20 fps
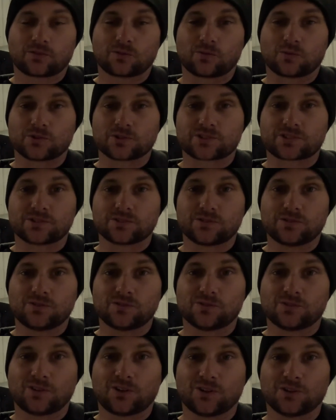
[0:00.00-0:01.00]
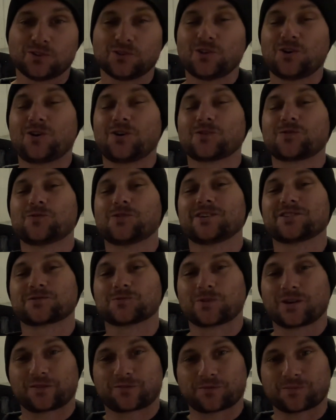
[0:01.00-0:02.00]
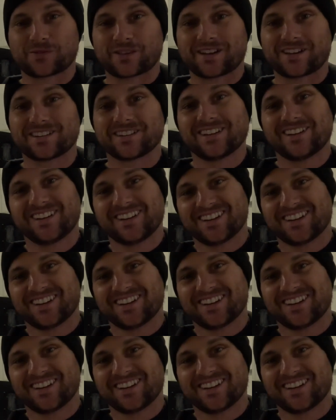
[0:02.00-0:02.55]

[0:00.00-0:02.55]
We're still a long ways away from that,